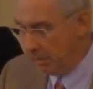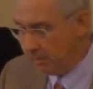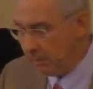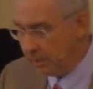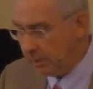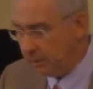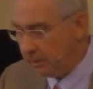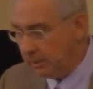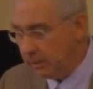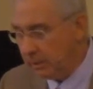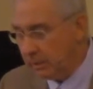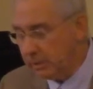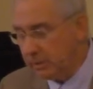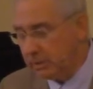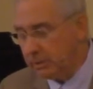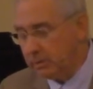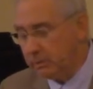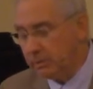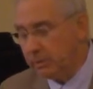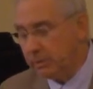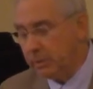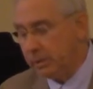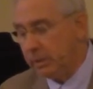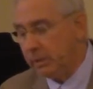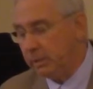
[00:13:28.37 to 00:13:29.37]
But during the
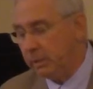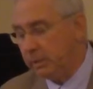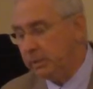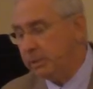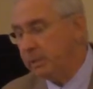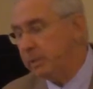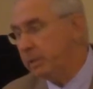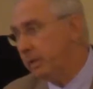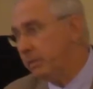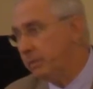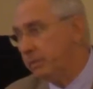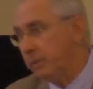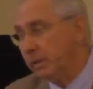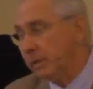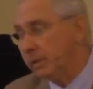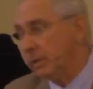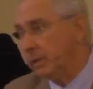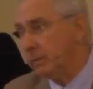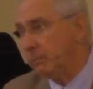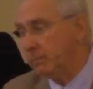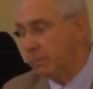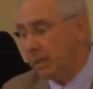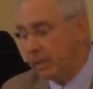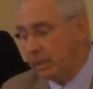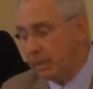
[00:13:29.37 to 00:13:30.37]
school year, it's different.
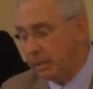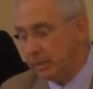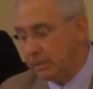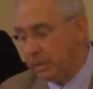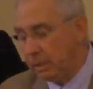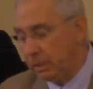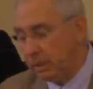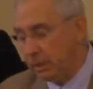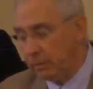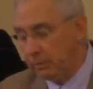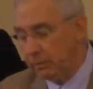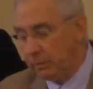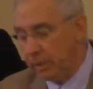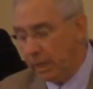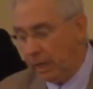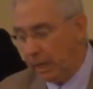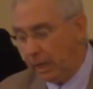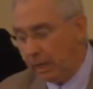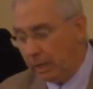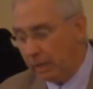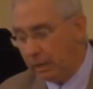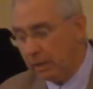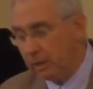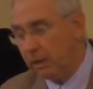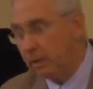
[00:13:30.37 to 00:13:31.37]
And Monday's a low
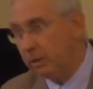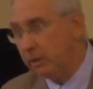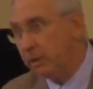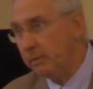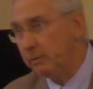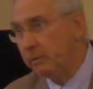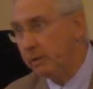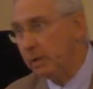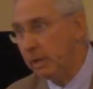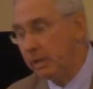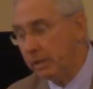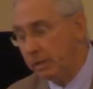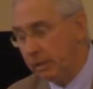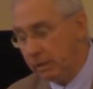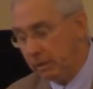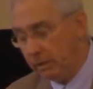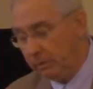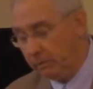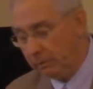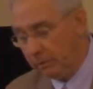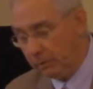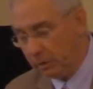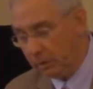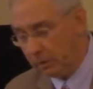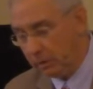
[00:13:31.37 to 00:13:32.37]
day. You know,
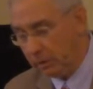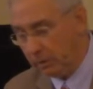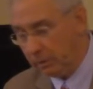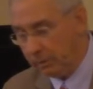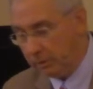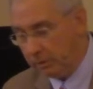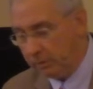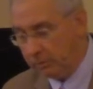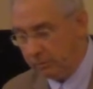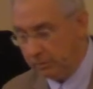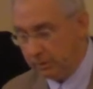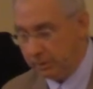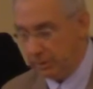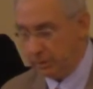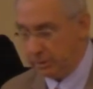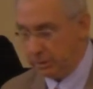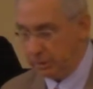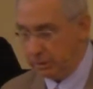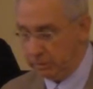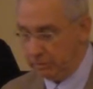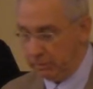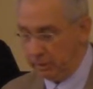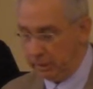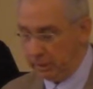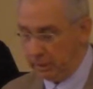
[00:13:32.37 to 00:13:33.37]
you're going through this
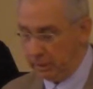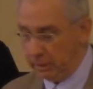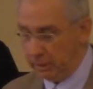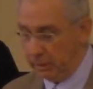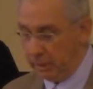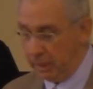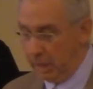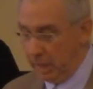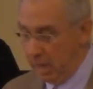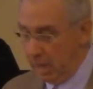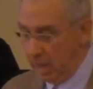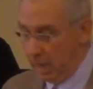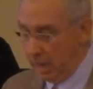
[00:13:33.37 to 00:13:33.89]
adrenaline